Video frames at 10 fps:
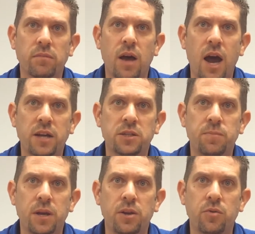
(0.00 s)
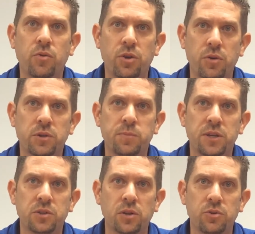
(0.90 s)
high-speed, or USB
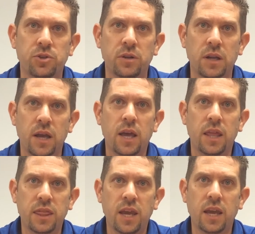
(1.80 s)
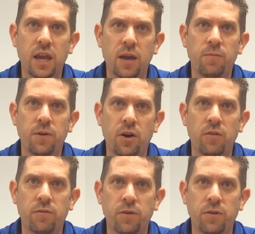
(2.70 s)
solution, think Amphenol